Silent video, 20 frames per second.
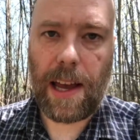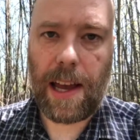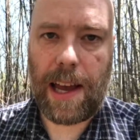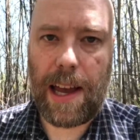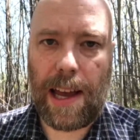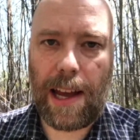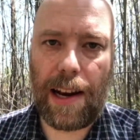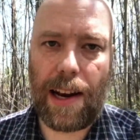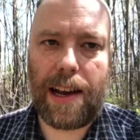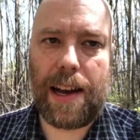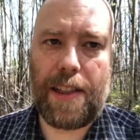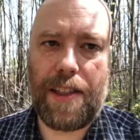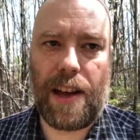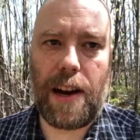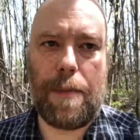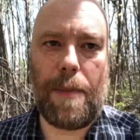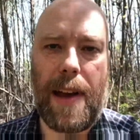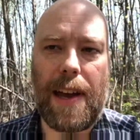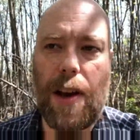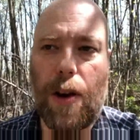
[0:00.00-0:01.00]
and I
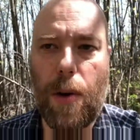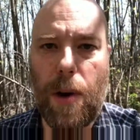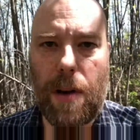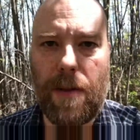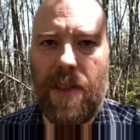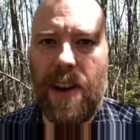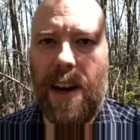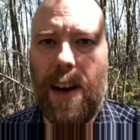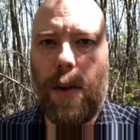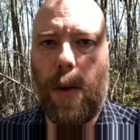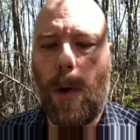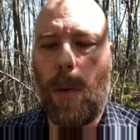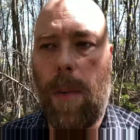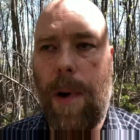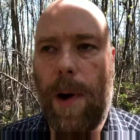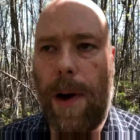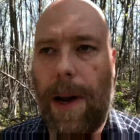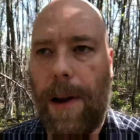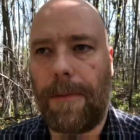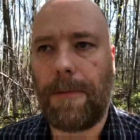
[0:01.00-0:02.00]
thought I'd make a quick video
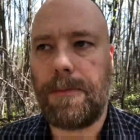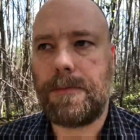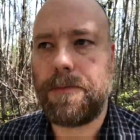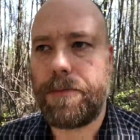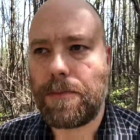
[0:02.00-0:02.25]
about it